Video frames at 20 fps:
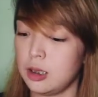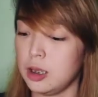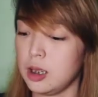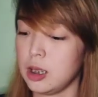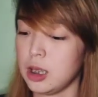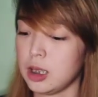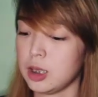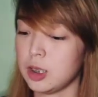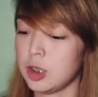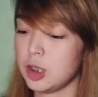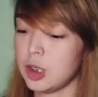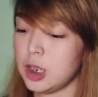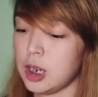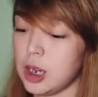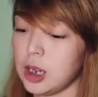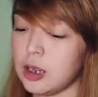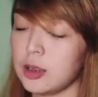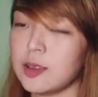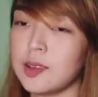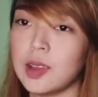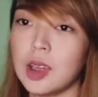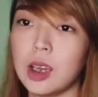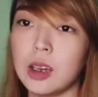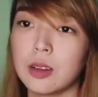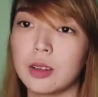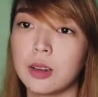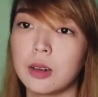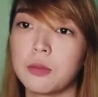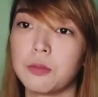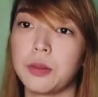Let's check the
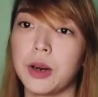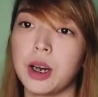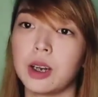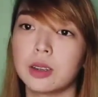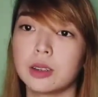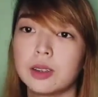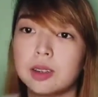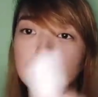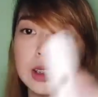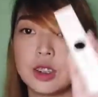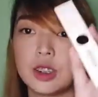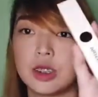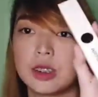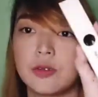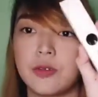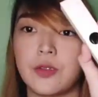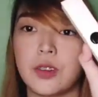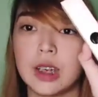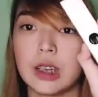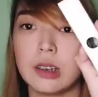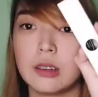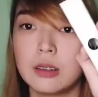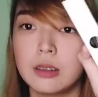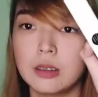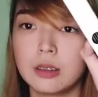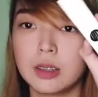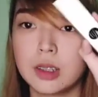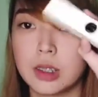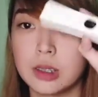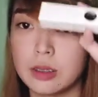other box that just
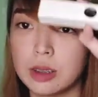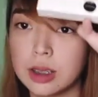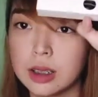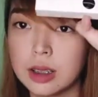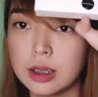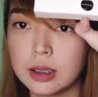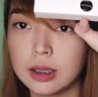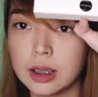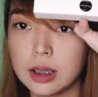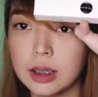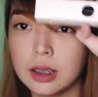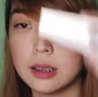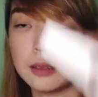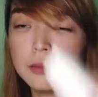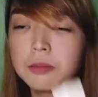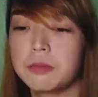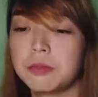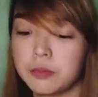fell. So this is it.